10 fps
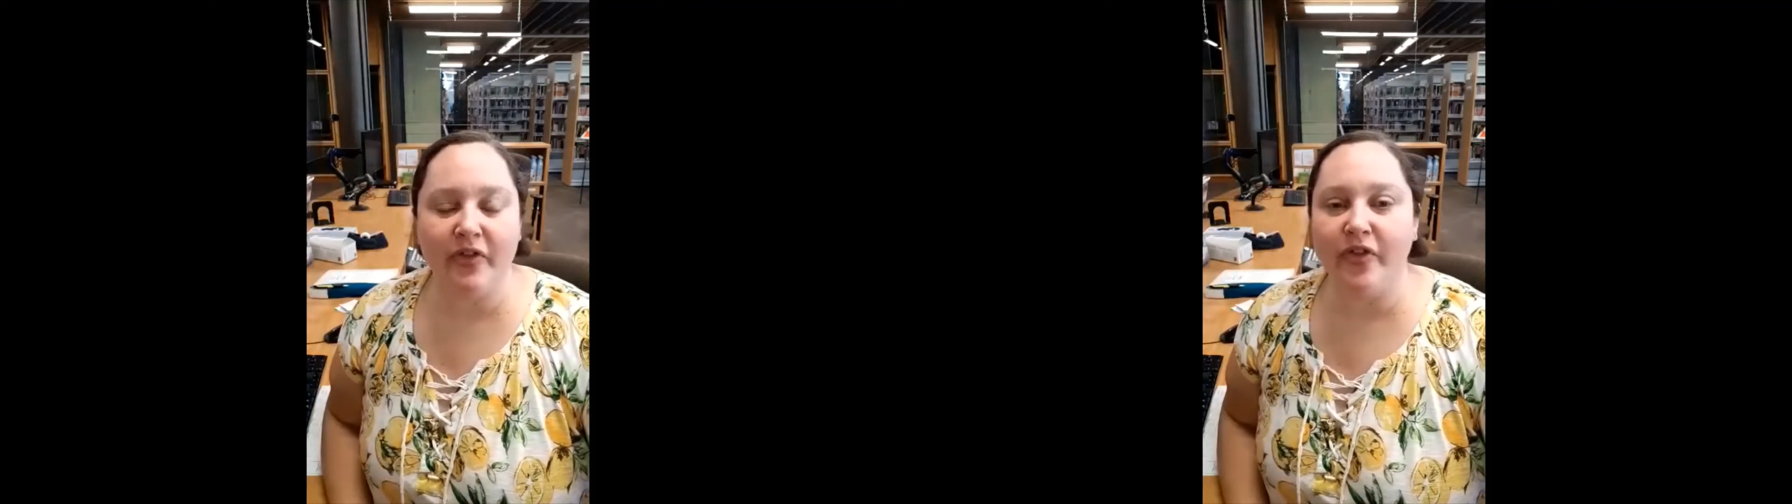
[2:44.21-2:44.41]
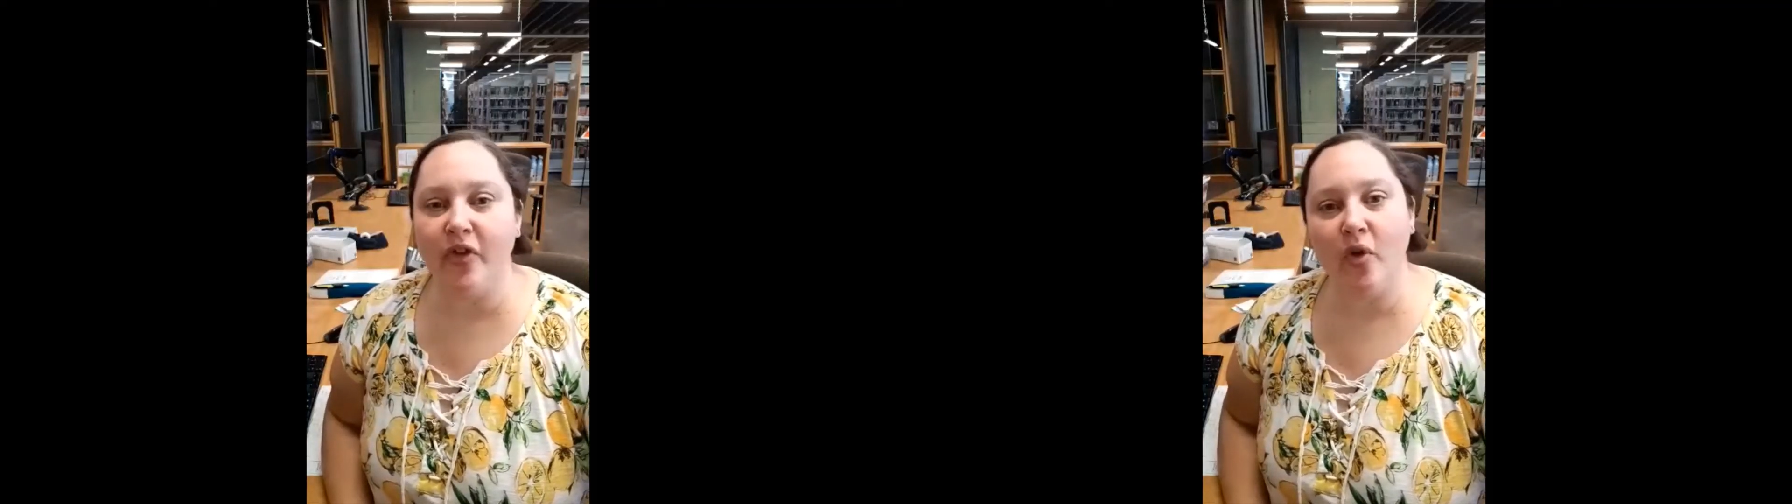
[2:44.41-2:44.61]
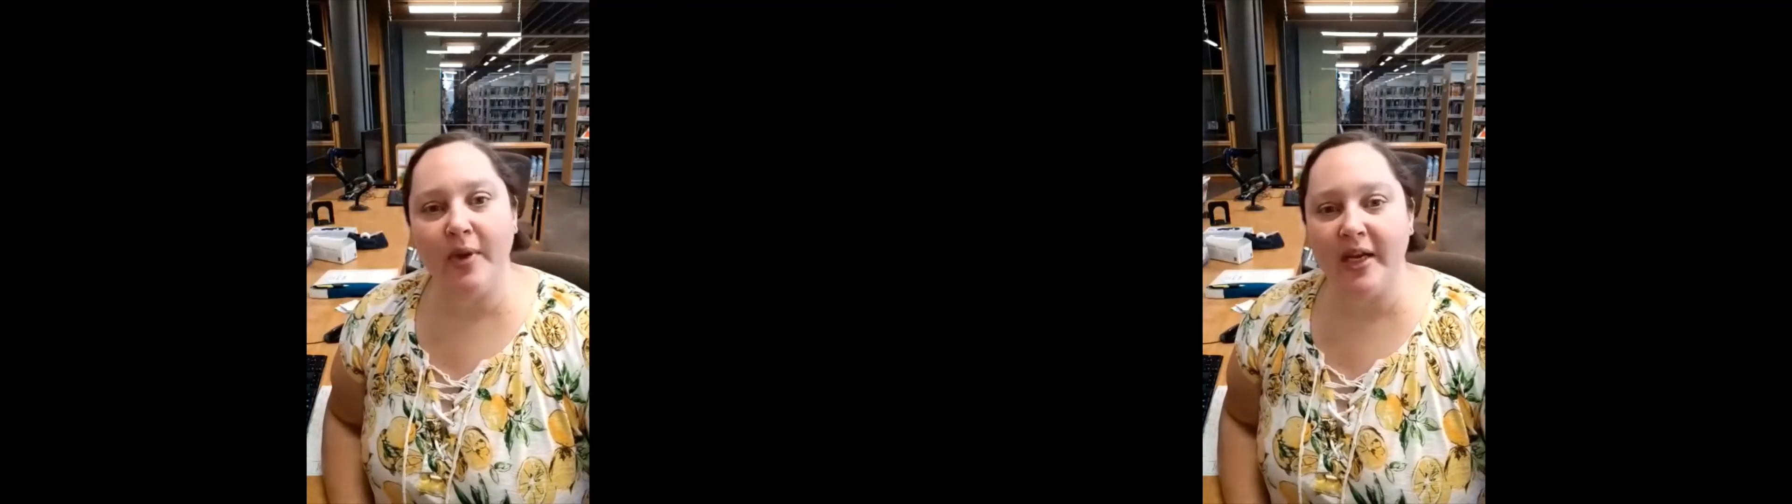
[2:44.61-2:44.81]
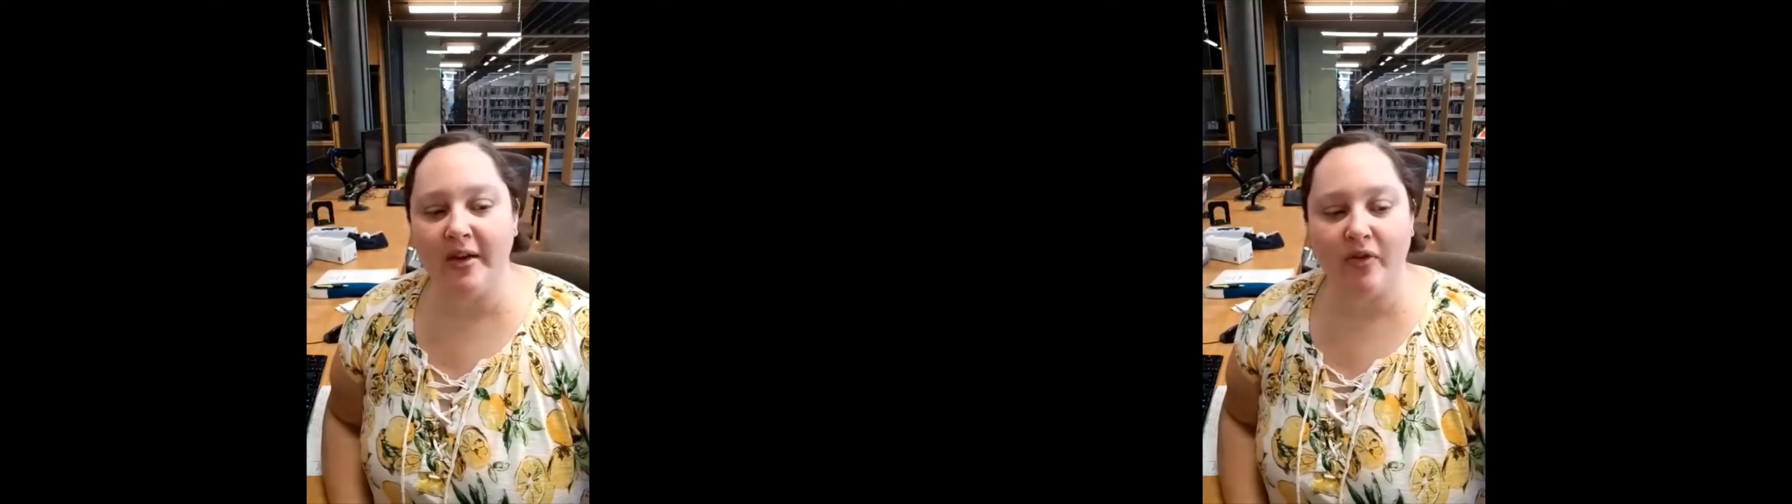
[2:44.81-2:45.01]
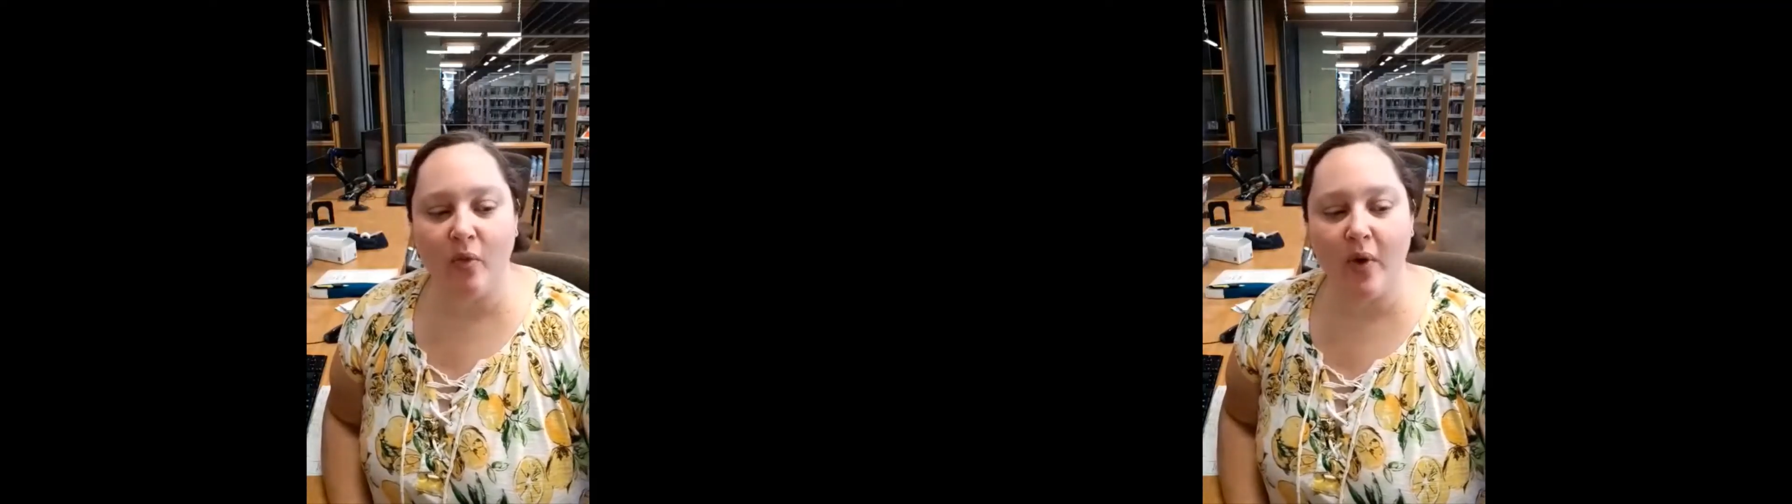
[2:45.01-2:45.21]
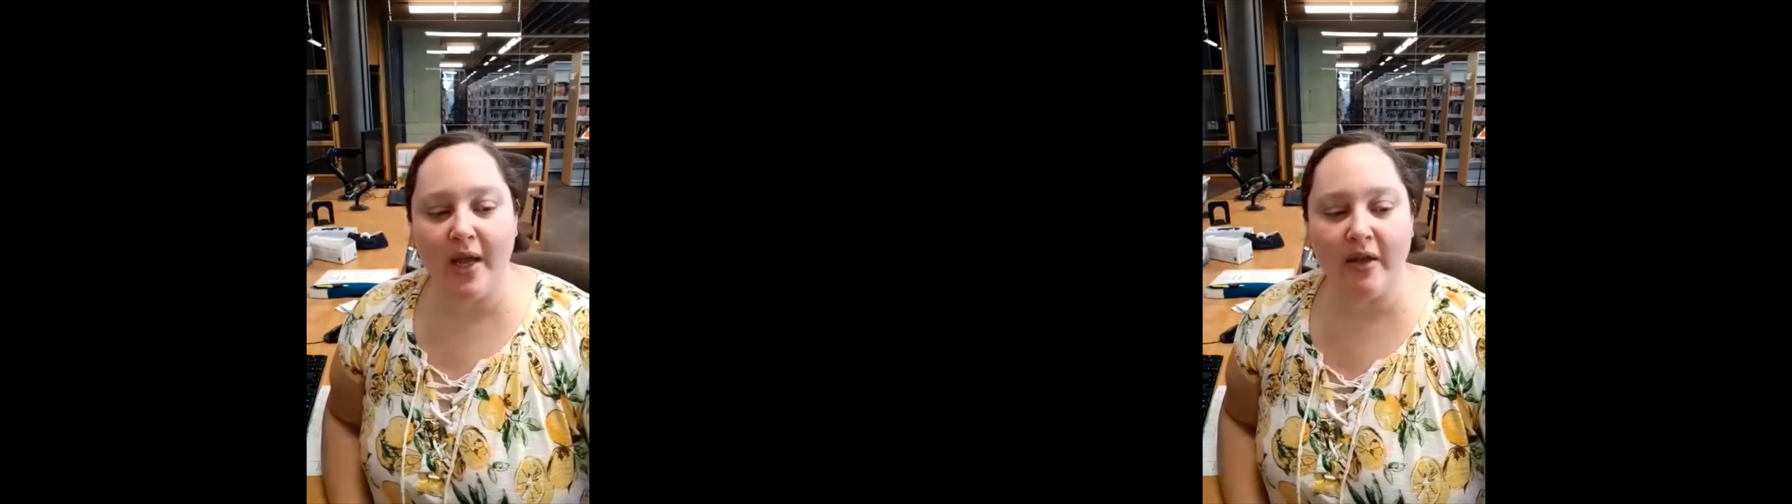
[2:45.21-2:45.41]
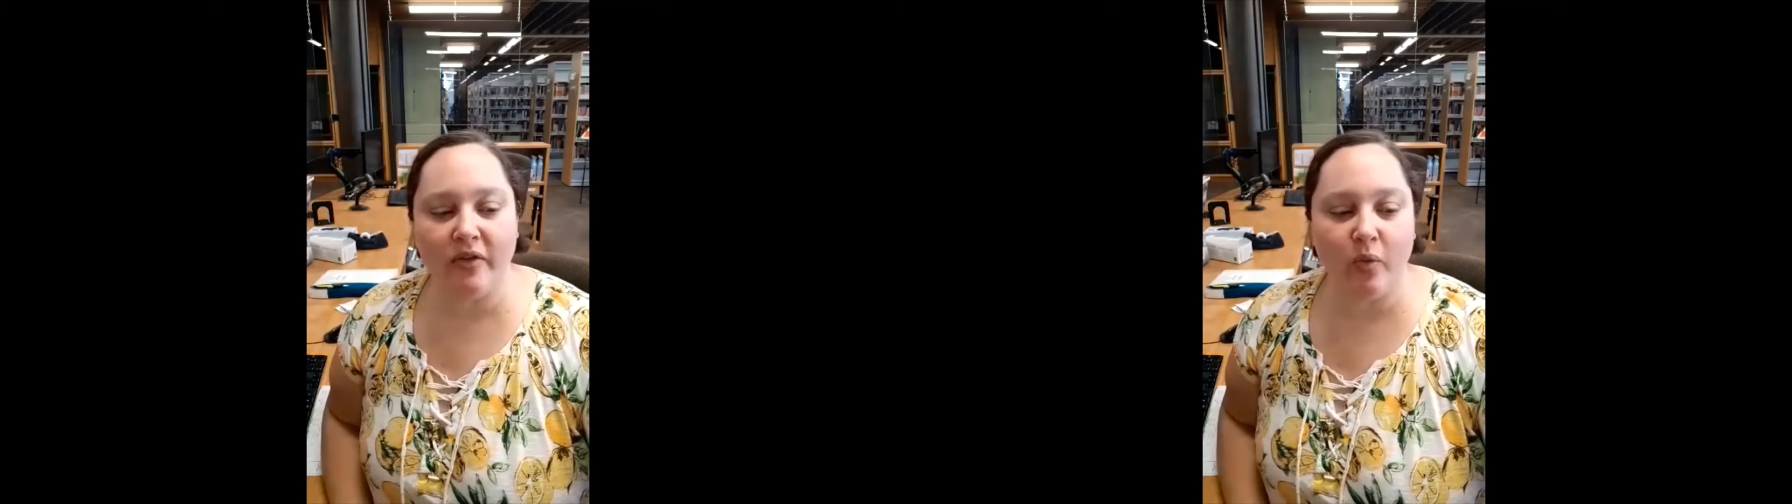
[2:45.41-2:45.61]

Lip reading: so many different ways,